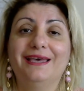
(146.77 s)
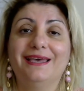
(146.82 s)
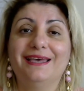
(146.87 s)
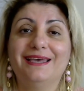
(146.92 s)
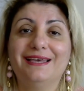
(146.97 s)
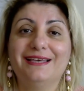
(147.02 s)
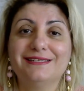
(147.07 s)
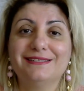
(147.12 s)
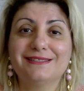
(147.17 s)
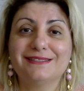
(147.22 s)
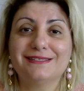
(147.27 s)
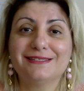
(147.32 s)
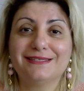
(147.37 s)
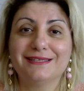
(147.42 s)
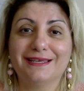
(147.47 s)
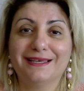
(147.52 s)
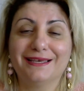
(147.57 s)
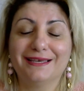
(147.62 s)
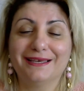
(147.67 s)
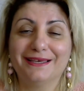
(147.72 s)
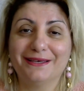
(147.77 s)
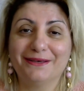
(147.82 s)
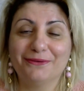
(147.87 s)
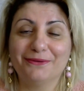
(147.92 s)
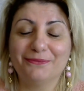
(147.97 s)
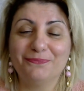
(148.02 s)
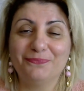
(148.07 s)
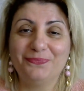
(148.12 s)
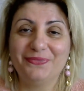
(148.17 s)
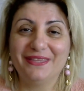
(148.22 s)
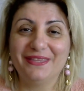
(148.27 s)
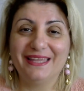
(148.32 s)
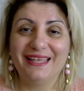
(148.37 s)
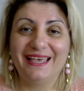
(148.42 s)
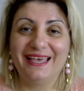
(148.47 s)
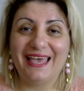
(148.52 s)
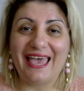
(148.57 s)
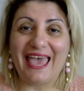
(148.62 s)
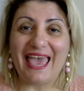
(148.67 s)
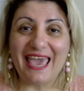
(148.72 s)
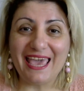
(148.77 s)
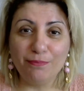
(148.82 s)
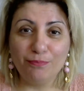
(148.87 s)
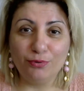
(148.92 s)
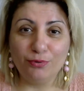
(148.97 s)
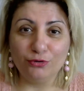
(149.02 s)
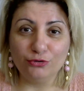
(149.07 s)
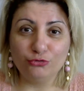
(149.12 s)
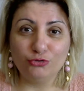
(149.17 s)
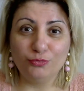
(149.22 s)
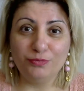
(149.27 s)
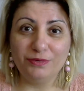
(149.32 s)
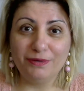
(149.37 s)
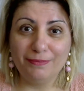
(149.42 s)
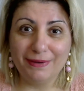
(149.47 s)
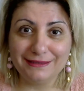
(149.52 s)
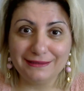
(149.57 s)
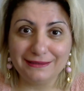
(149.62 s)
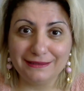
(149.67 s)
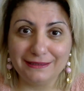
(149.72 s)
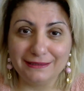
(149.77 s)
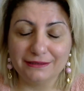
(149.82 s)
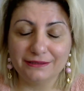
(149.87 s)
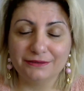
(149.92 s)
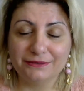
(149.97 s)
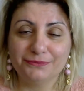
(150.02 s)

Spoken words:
is able to be mended.